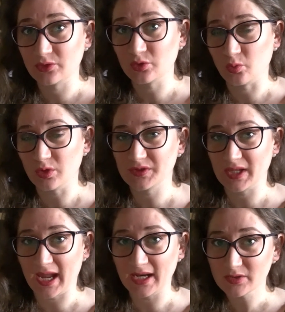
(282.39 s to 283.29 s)
towards
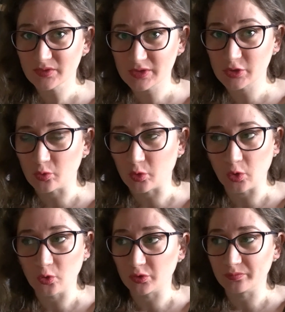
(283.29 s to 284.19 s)
the entrance door
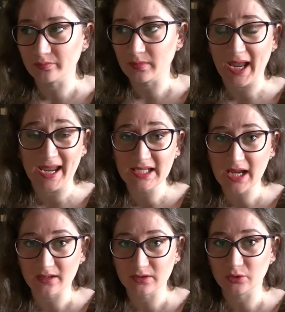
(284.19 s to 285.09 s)
or any
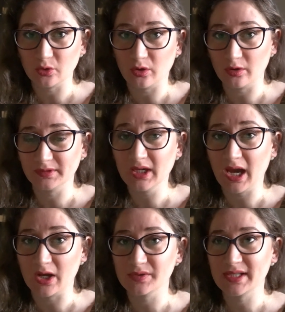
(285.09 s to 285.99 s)
other door of the
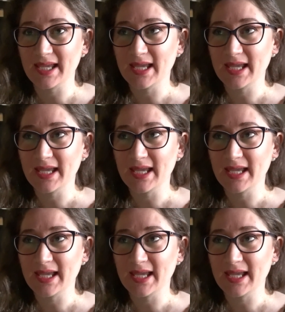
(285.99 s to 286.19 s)
house,